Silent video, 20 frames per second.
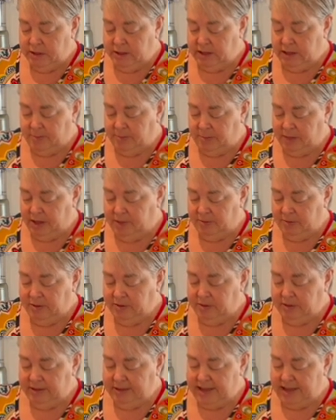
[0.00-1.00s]
Now
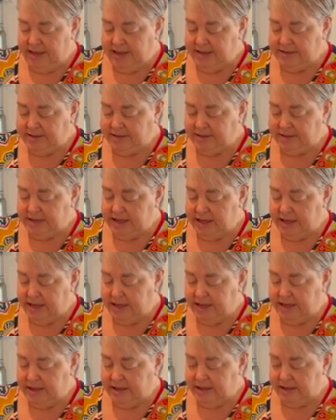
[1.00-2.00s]
Papa likes
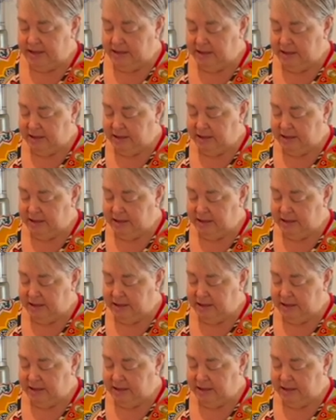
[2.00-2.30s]
a